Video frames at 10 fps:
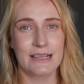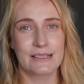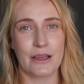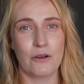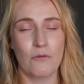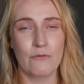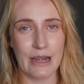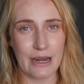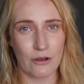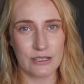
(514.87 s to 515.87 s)
So on
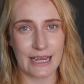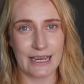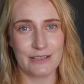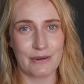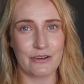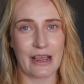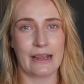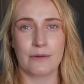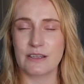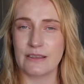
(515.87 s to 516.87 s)
really hot days where you're
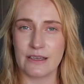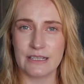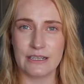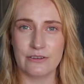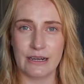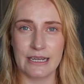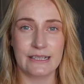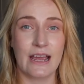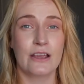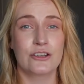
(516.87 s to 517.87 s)
getting up to 30
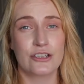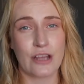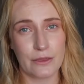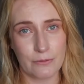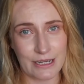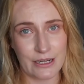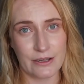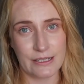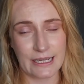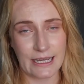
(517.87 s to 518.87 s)
degrees, shut the
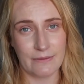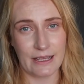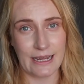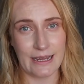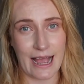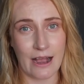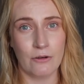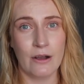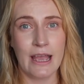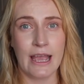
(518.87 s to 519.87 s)
windows to keep the heat
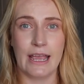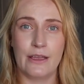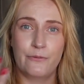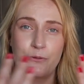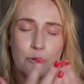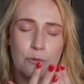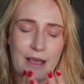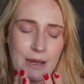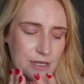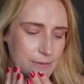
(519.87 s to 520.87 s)
out. If you're
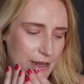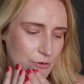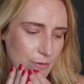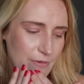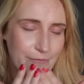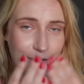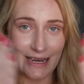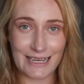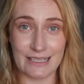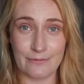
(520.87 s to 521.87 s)
baby's bedroom
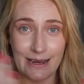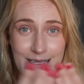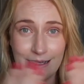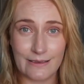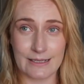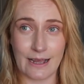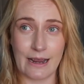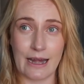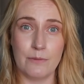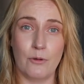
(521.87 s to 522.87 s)
is facing the sun
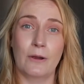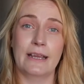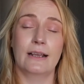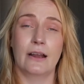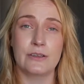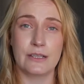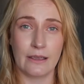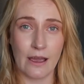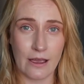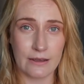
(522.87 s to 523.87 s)
at any point, close the
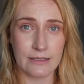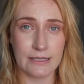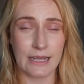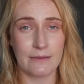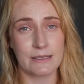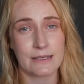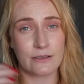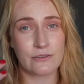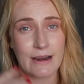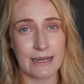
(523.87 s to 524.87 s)
curtains to keep the
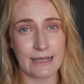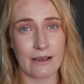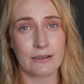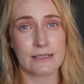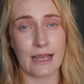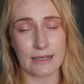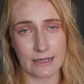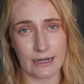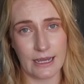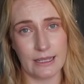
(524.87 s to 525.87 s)
sun's rays out because that's
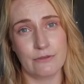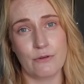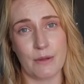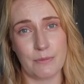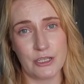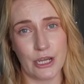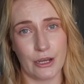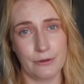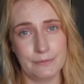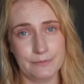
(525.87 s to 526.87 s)
going to heat the room up too.
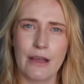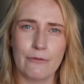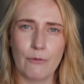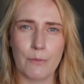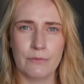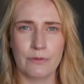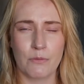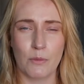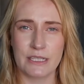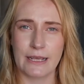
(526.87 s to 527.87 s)
If you have a room
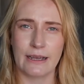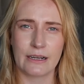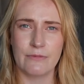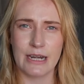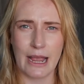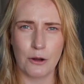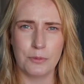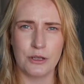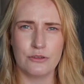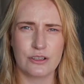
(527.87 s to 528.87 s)
thermometer, that can really
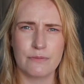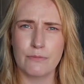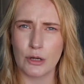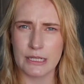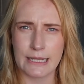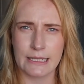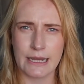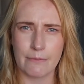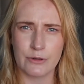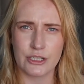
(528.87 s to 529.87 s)
help you just to monitor the
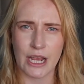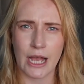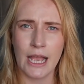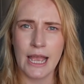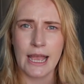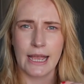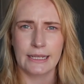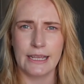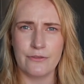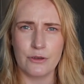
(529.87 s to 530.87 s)
temperature
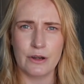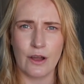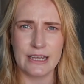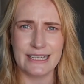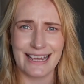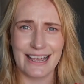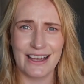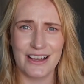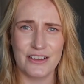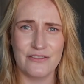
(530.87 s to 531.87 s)
and give you an
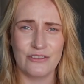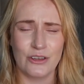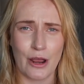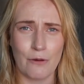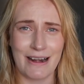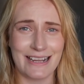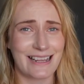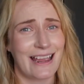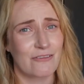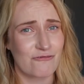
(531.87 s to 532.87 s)
idea of, you know, when it's
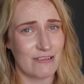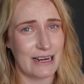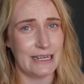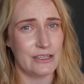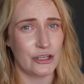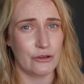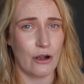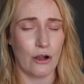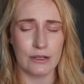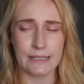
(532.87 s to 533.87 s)
getting really too
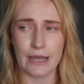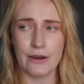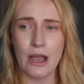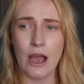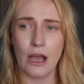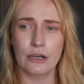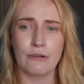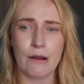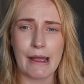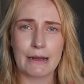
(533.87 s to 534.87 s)
hot. So a
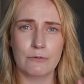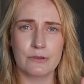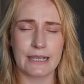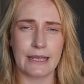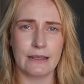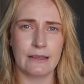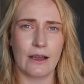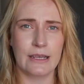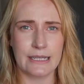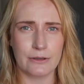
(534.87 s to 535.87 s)
Gro-Egg will say that the
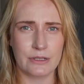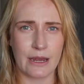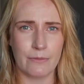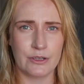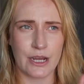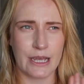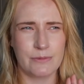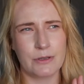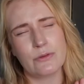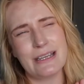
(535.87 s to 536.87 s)
ideal temperature
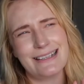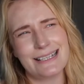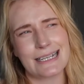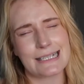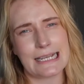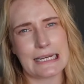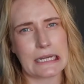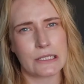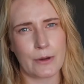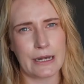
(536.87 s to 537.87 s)
is between 16
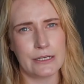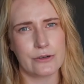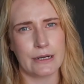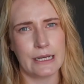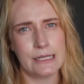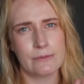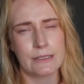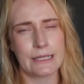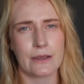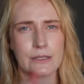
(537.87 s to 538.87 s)
and 20 degrees.
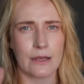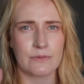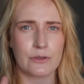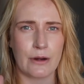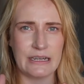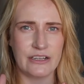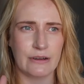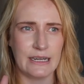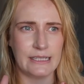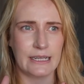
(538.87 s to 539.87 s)
Once it goes up to 20
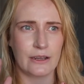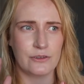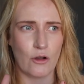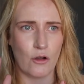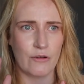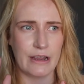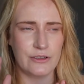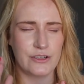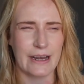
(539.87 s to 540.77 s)
degrees, it goes orange.